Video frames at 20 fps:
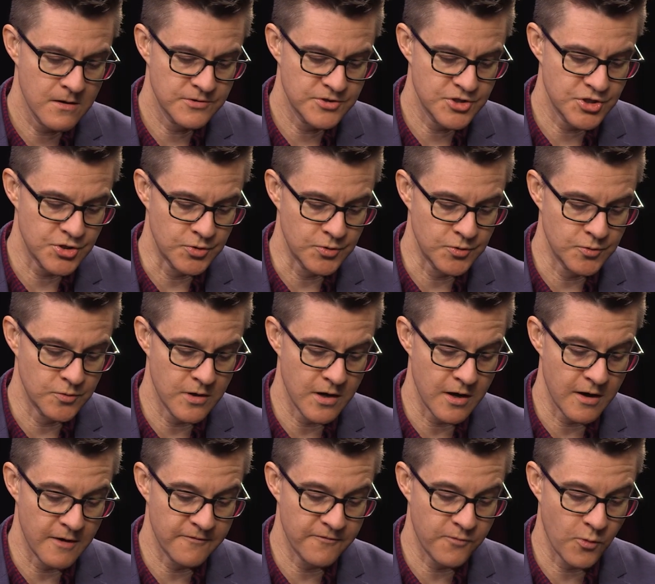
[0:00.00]
to
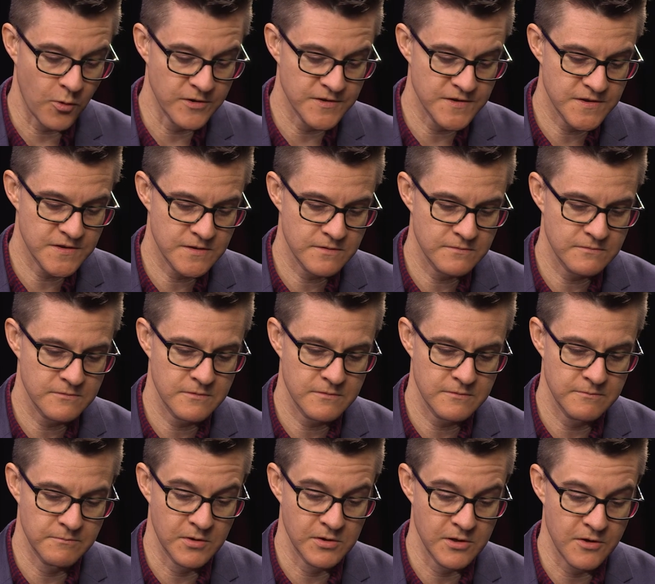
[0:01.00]
force
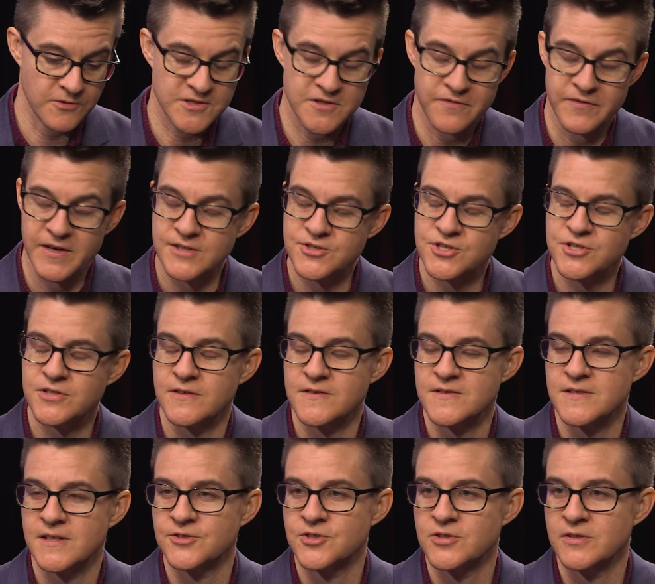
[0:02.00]
Milosevic to
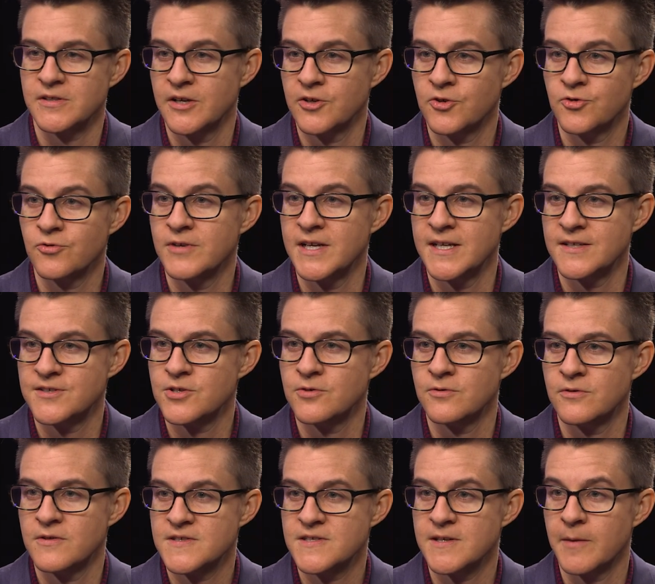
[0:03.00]
essentially agree to
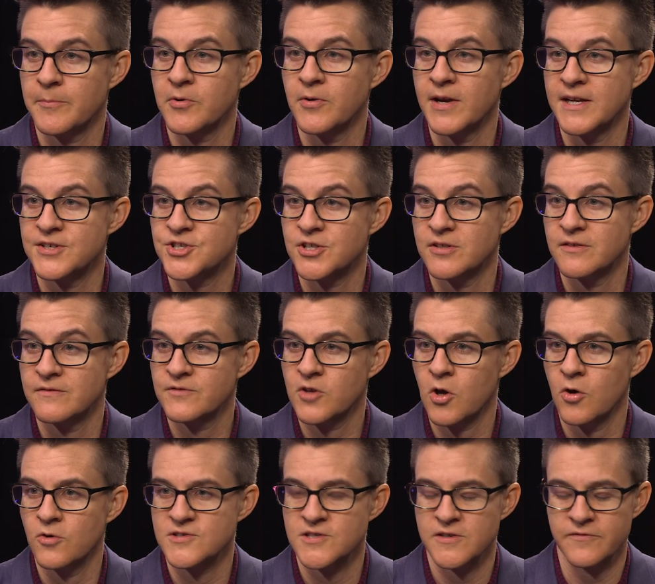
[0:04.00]
the separation of
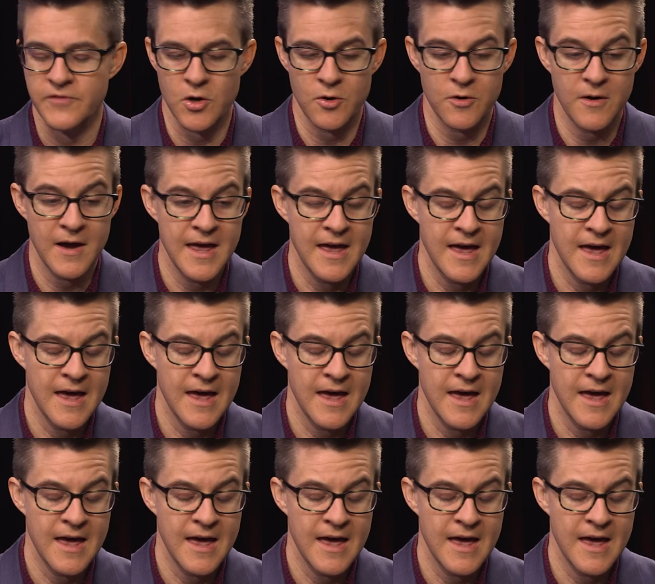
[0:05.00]
Kosovo.